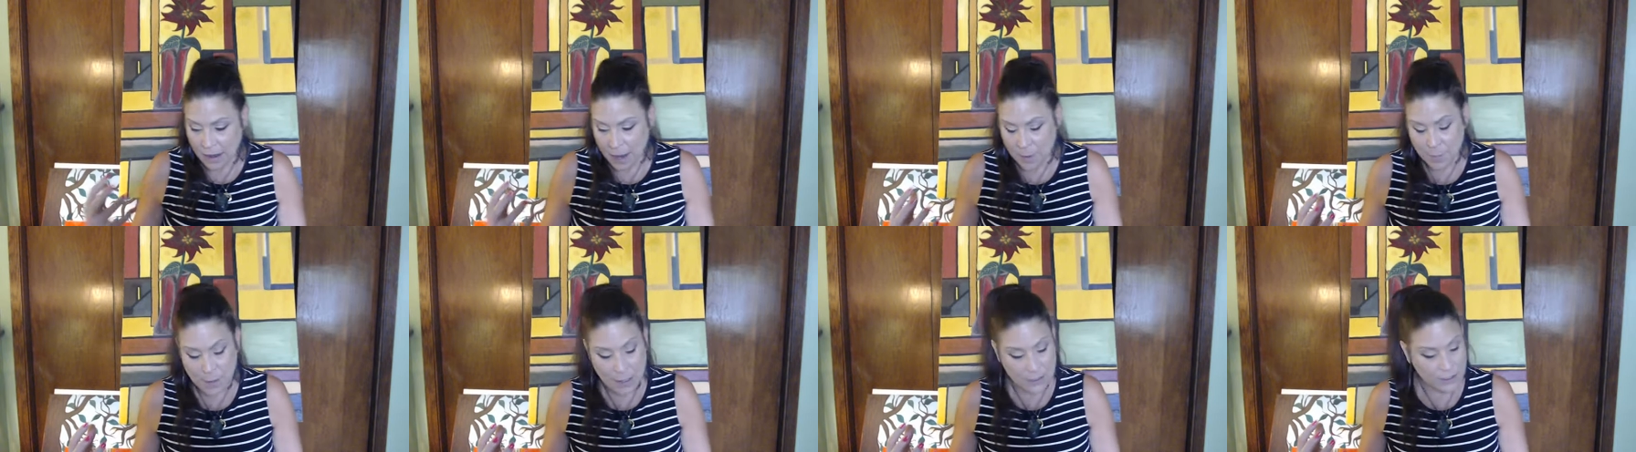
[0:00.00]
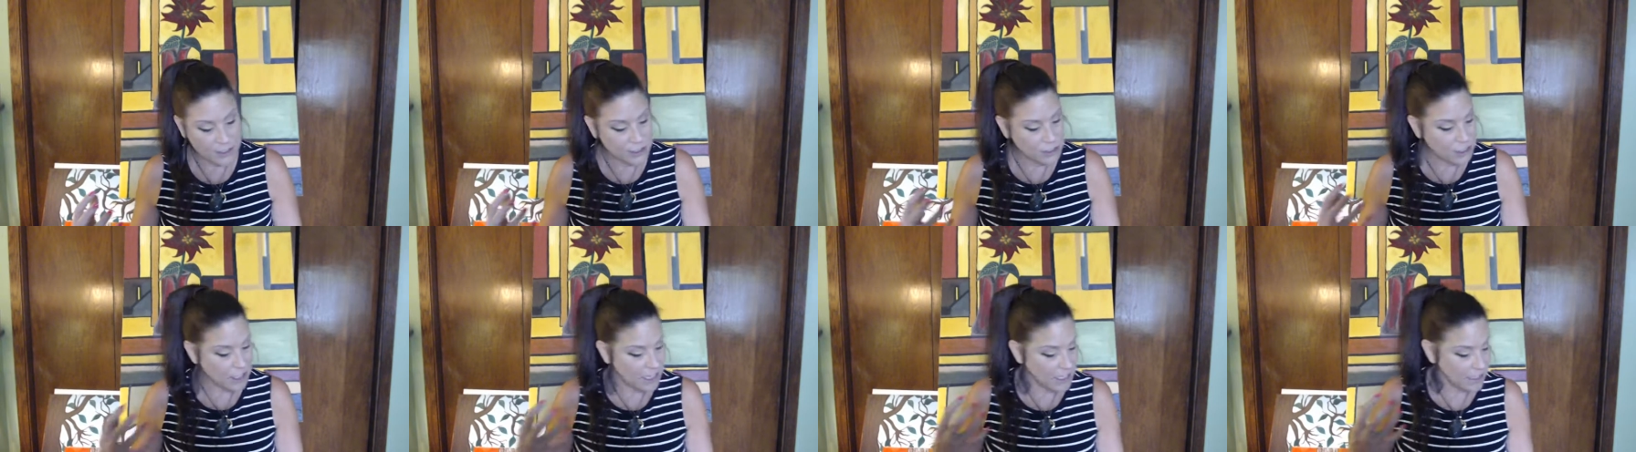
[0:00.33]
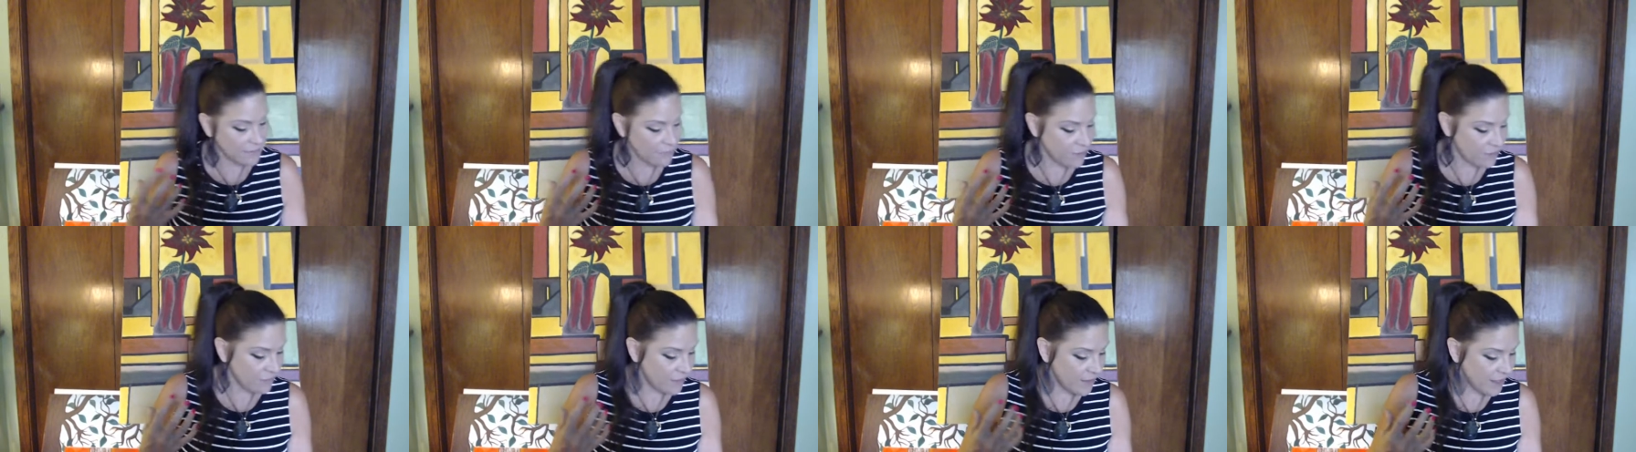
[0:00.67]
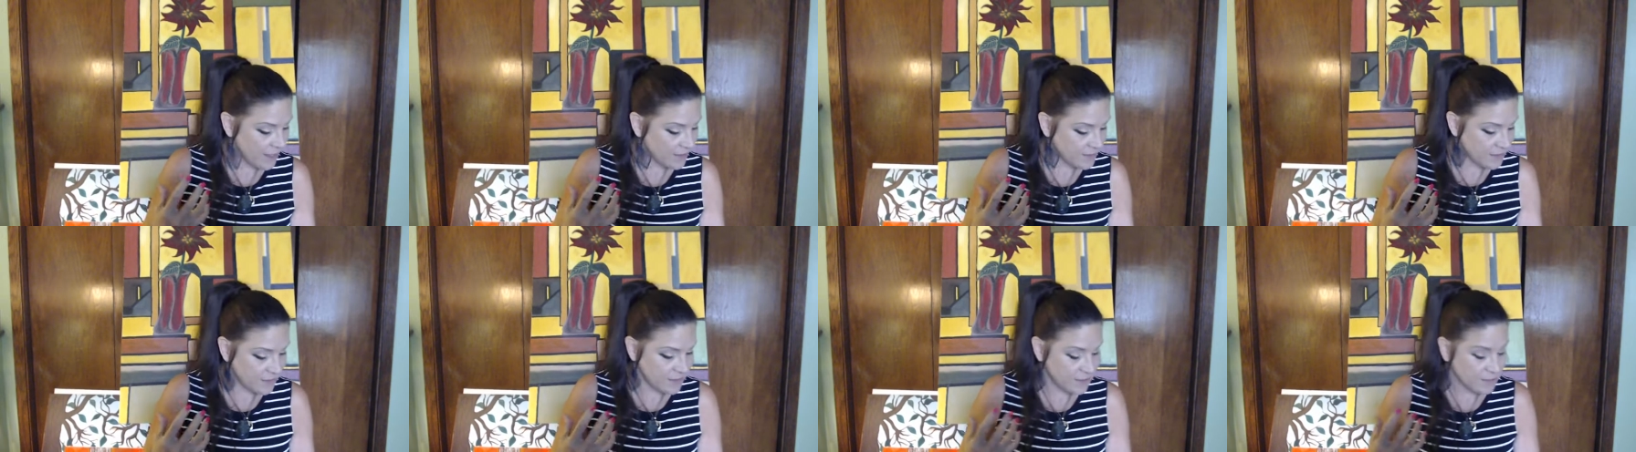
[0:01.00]
about a chain of
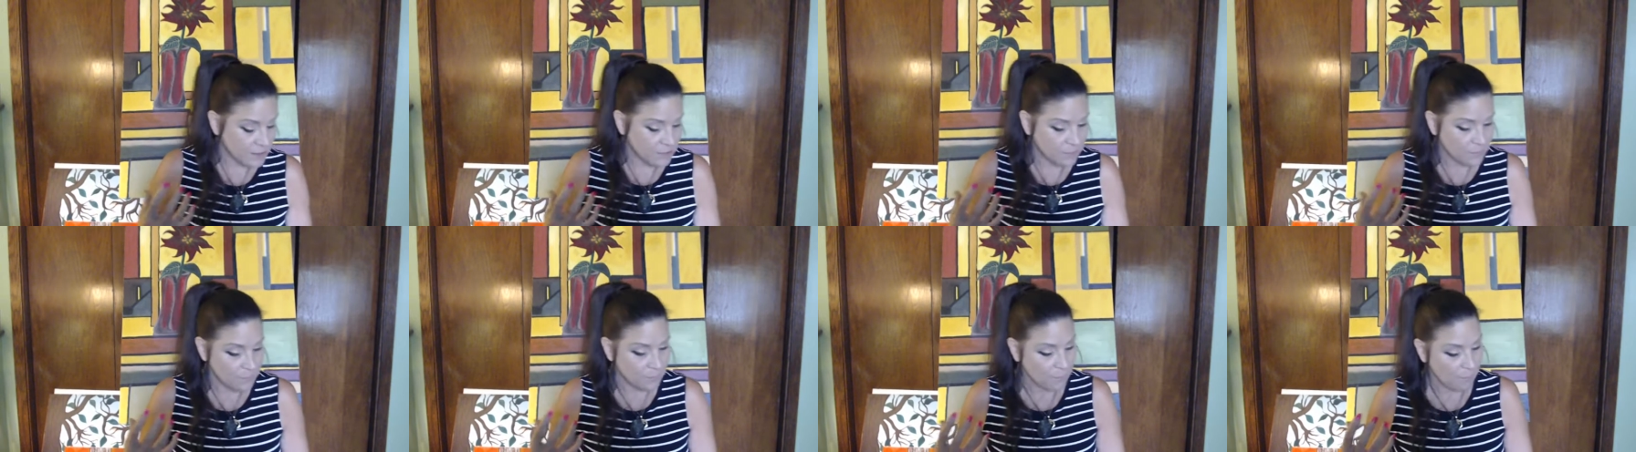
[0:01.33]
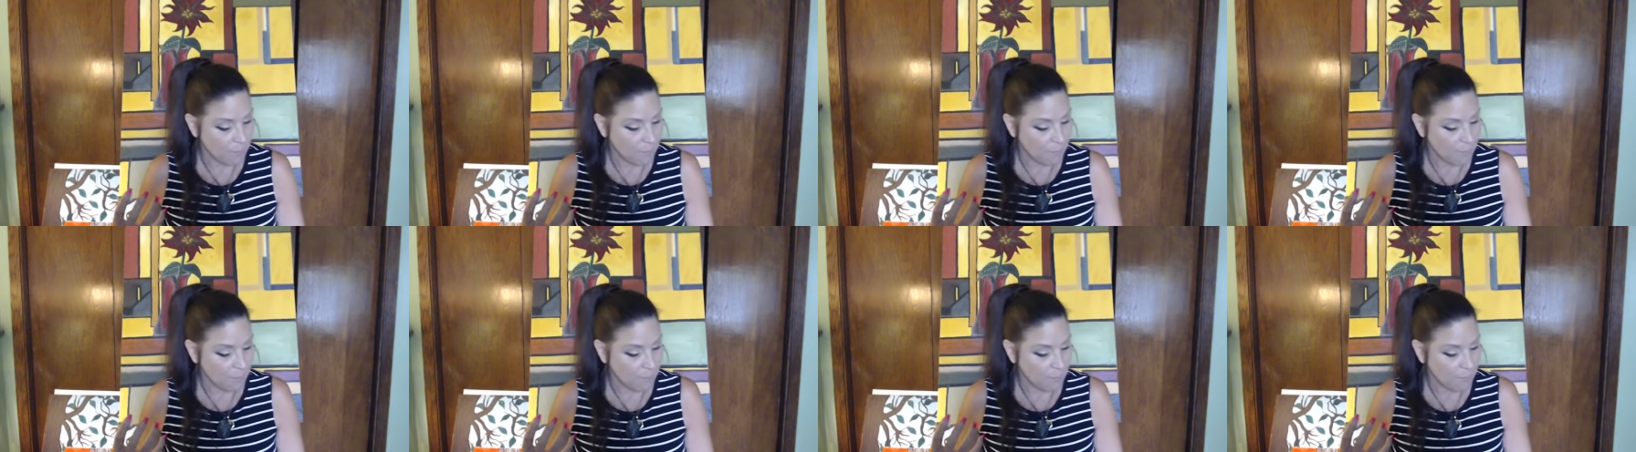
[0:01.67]
events.